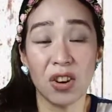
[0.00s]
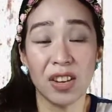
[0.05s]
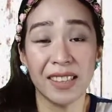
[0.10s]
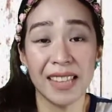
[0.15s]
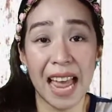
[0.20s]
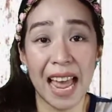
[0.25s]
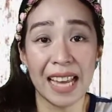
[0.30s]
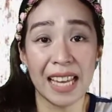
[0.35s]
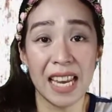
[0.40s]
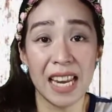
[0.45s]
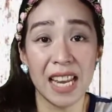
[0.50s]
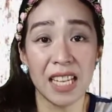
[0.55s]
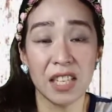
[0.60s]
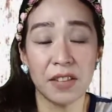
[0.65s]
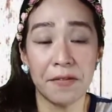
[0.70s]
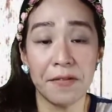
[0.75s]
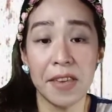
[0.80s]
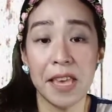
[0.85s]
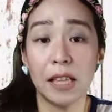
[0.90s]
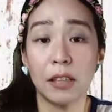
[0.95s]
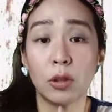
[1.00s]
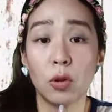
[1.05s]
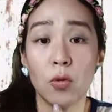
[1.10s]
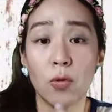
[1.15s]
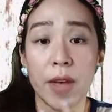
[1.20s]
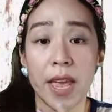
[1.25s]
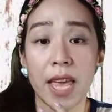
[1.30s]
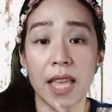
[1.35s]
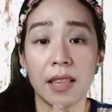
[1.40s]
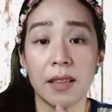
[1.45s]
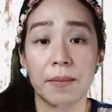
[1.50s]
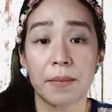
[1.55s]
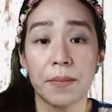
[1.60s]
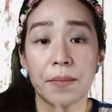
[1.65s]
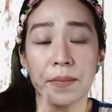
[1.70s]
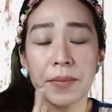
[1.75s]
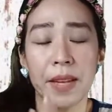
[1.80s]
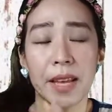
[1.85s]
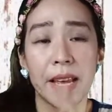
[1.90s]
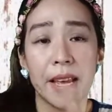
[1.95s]
or tackiness feel to it,
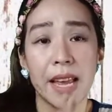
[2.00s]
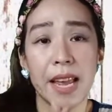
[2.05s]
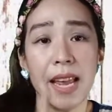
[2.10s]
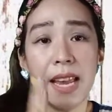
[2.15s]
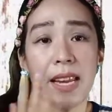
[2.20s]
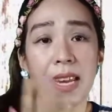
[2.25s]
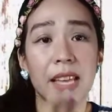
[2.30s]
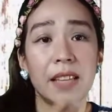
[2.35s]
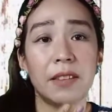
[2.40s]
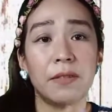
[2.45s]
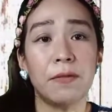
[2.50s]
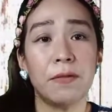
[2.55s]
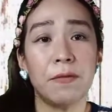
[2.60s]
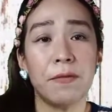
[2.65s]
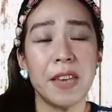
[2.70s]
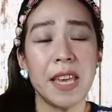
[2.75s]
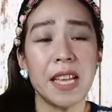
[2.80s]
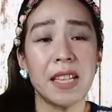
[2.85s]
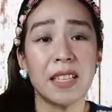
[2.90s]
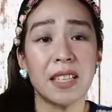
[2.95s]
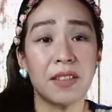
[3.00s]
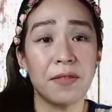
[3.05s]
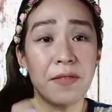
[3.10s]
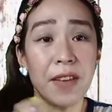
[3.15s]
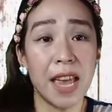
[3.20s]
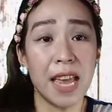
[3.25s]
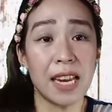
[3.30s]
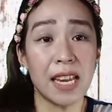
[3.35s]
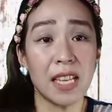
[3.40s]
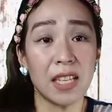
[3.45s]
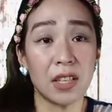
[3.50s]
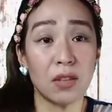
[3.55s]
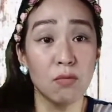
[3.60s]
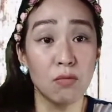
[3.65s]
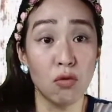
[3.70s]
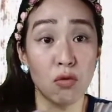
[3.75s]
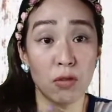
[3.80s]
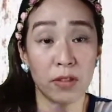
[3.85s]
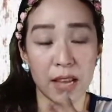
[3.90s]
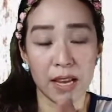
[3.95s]
and it feels very
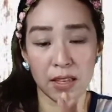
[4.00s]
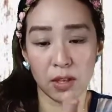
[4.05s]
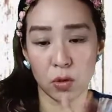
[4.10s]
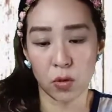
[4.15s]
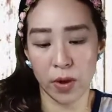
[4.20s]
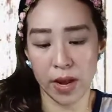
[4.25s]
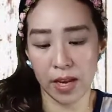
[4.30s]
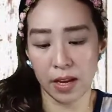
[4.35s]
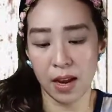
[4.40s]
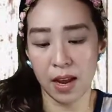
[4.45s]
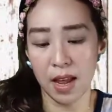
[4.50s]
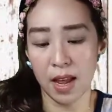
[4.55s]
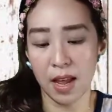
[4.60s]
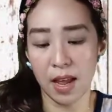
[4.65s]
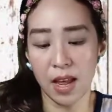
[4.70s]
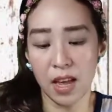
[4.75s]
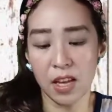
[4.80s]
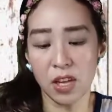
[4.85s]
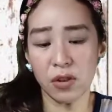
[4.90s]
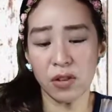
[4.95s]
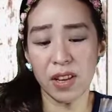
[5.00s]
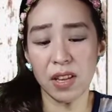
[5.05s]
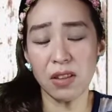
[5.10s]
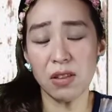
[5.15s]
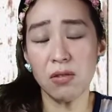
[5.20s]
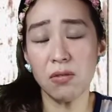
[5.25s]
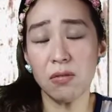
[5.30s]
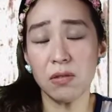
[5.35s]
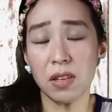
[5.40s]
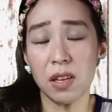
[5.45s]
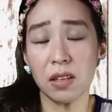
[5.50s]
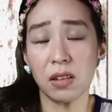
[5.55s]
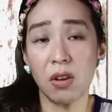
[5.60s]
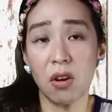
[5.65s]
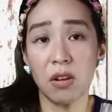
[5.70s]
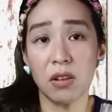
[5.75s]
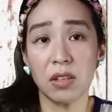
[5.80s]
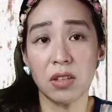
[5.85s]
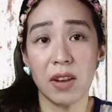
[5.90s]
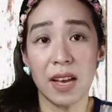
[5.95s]
smooth as well. You can use it
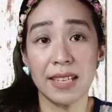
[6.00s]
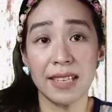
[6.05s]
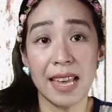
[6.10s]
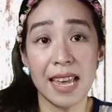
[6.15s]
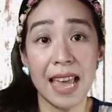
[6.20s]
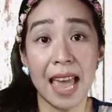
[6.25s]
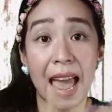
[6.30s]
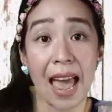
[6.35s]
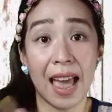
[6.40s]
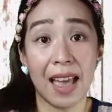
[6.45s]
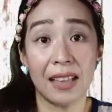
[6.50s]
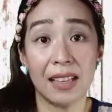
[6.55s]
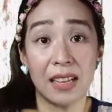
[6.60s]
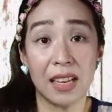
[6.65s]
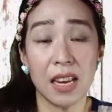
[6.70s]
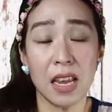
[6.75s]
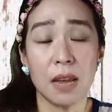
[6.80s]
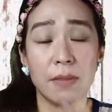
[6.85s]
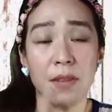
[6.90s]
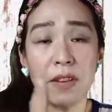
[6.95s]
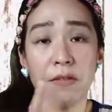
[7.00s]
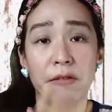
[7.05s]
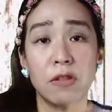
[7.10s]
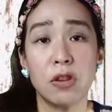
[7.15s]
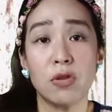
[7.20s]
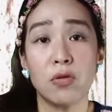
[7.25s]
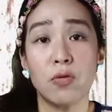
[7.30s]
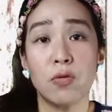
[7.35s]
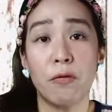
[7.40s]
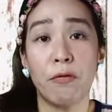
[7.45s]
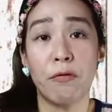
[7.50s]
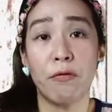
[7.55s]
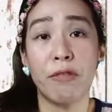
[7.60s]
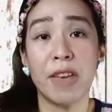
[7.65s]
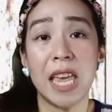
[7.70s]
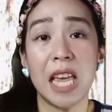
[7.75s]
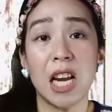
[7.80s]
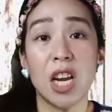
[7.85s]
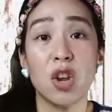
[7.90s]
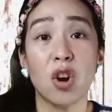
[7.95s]
also as a hand cream if you
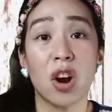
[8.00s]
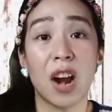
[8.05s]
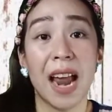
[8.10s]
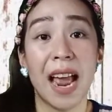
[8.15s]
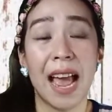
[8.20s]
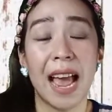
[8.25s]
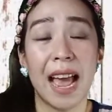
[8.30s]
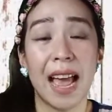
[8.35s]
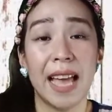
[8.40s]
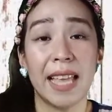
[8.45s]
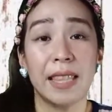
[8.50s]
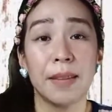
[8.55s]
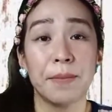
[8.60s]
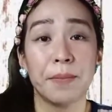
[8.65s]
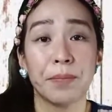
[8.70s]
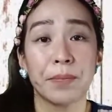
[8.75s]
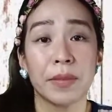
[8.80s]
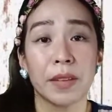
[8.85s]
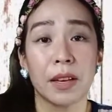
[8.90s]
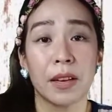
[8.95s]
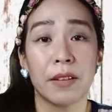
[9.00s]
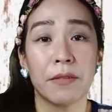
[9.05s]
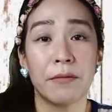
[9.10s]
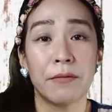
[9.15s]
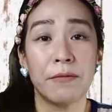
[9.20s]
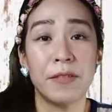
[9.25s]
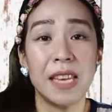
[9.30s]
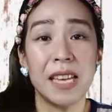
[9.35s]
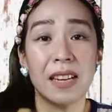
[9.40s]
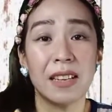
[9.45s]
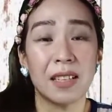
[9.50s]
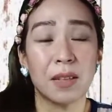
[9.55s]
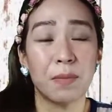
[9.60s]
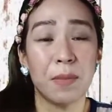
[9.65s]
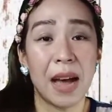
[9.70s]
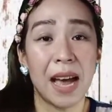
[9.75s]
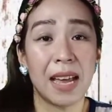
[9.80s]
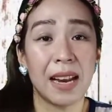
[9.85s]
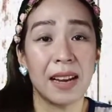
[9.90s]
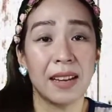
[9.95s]
feel your hand feels
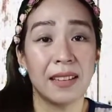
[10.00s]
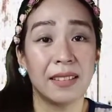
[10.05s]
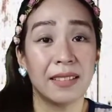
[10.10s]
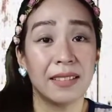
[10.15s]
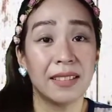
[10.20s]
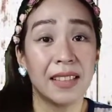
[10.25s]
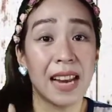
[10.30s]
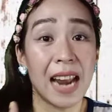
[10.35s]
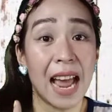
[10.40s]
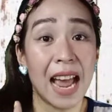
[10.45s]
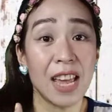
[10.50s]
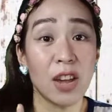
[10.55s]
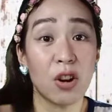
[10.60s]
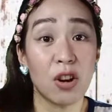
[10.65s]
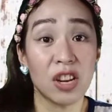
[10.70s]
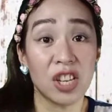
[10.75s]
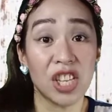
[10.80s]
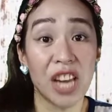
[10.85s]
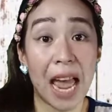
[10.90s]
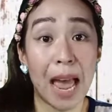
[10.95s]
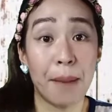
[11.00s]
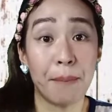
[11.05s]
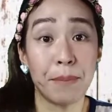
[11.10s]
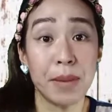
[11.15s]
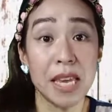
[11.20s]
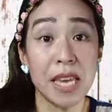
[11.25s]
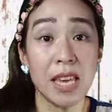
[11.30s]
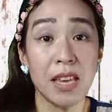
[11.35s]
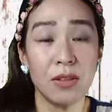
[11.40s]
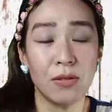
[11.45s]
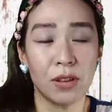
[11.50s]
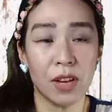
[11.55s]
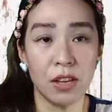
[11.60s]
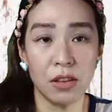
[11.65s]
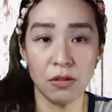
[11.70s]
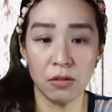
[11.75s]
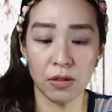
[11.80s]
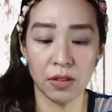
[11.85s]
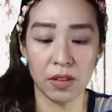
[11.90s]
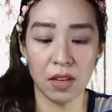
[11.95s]
parang dry or chappy. You
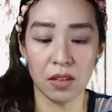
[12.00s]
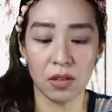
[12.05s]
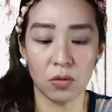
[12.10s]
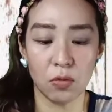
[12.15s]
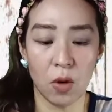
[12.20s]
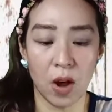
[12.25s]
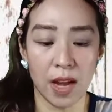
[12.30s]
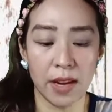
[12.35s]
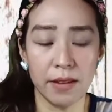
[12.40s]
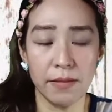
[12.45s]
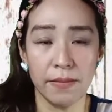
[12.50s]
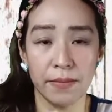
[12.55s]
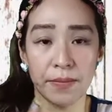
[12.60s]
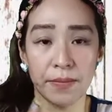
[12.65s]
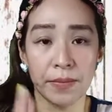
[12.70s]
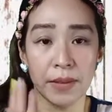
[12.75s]
can use this one.